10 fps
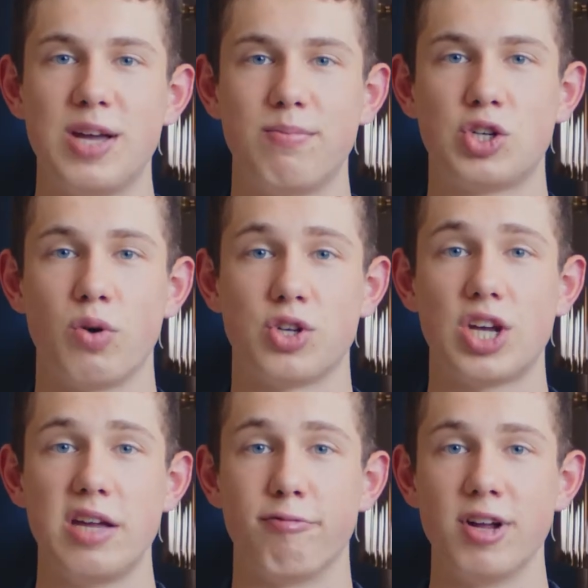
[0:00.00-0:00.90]
him to
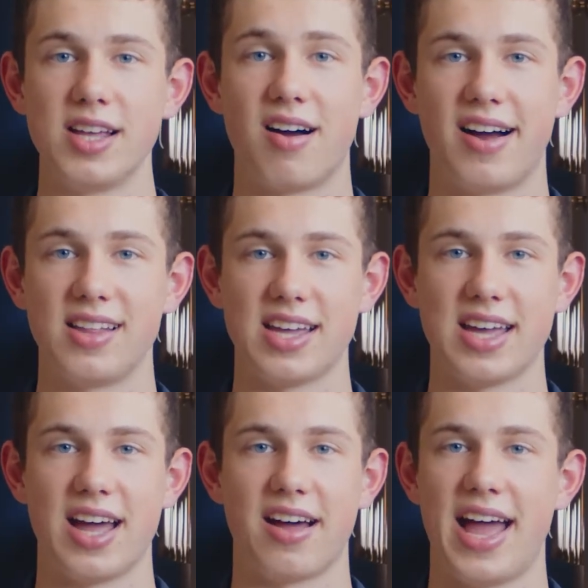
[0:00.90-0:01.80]
achieve really
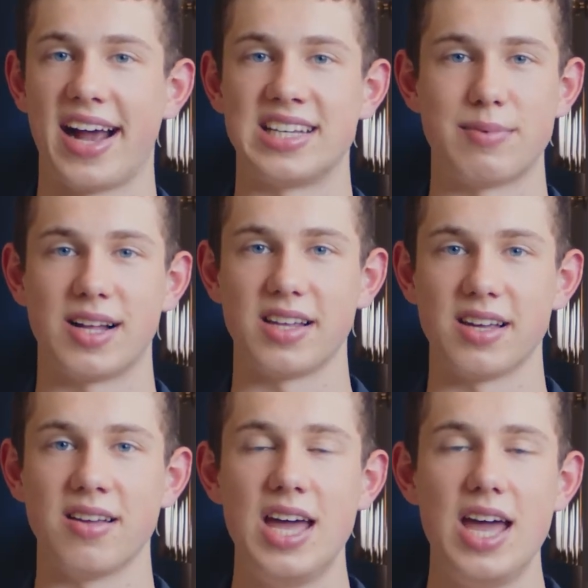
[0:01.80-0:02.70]
highly
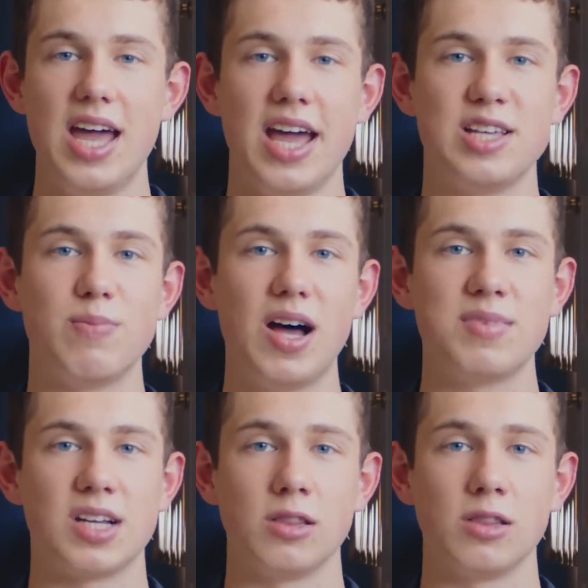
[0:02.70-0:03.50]
academically. His mum's a